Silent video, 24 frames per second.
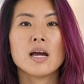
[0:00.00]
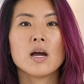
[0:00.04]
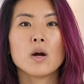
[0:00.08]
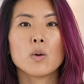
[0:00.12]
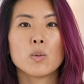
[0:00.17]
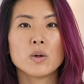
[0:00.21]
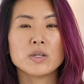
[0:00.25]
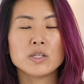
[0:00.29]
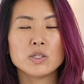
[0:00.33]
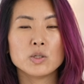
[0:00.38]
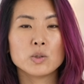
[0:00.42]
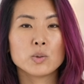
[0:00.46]

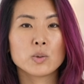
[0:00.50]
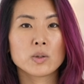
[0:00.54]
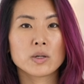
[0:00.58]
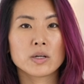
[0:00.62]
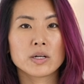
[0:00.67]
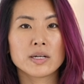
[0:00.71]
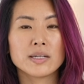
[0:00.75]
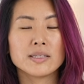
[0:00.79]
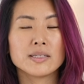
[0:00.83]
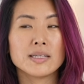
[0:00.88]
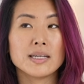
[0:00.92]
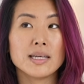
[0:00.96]
when you were
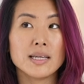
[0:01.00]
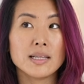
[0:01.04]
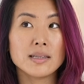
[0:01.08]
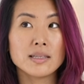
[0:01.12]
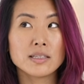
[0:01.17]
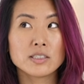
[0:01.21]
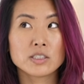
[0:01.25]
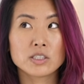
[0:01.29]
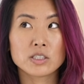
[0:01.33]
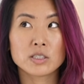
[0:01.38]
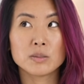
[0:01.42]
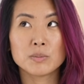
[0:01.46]
an
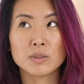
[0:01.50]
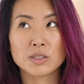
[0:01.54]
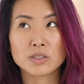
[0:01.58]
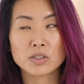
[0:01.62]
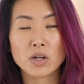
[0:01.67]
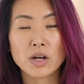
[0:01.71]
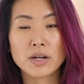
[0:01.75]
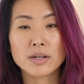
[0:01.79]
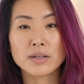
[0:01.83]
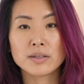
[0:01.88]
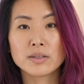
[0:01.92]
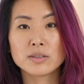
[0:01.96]
illegitimate
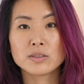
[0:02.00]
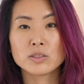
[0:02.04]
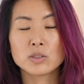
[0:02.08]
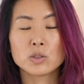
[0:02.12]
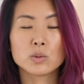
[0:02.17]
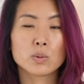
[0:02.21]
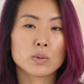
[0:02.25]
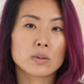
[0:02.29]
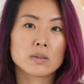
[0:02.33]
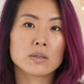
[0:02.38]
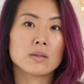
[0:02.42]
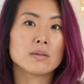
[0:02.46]
child, you
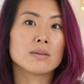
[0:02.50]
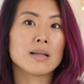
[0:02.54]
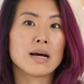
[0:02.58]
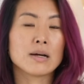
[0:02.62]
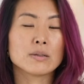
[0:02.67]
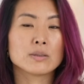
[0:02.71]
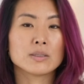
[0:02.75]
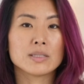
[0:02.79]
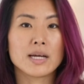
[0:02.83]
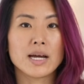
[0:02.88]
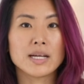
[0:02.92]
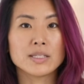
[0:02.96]
weren't
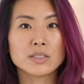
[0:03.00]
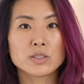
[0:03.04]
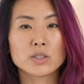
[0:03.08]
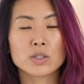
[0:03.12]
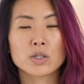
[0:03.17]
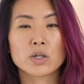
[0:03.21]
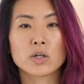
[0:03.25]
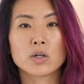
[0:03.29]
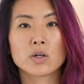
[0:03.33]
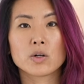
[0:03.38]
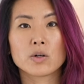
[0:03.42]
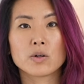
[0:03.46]
allowed to
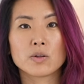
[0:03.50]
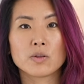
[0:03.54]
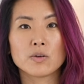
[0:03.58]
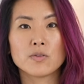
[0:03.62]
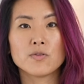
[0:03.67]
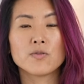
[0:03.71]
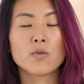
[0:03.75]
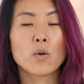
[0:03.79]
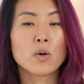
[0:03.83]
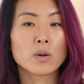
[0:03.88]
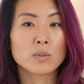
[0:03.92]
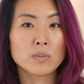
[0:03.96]
enter the
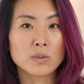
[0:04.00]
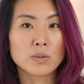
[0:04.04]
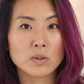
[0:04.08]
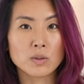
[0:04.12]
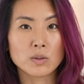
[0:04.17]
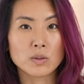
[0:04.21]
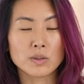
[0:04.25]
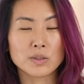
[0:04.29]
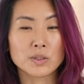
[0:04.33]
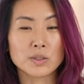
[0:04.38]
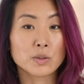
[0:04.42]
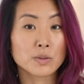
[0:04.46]

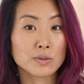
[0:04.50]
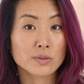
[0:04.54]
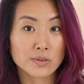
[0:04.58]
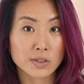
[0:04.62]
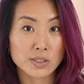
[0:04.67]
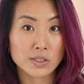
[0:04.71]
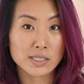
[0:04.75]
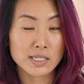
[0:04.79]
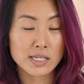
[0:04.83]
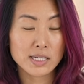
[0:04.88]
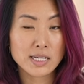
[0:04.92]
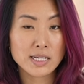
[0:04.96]
formal
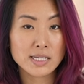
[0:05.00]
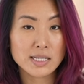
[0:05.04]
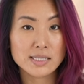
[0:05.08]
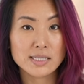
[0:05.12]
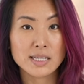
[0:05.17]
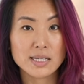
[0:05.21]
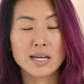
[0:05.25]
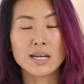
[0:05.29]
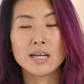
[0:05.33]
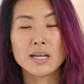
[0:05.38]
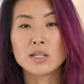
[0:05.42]
universities.